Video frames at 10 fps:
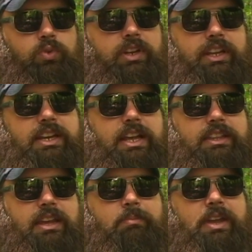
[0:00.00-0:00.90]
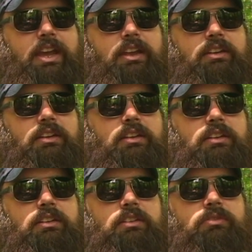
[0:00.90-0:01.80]
really not that bad.
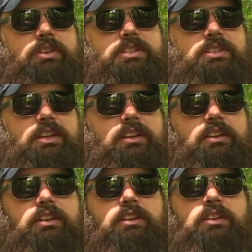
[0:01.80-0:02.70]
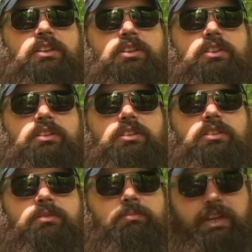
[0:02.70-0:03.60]
Reset.
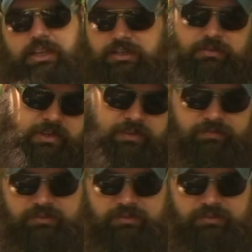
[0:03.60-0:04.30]
Man, I mean,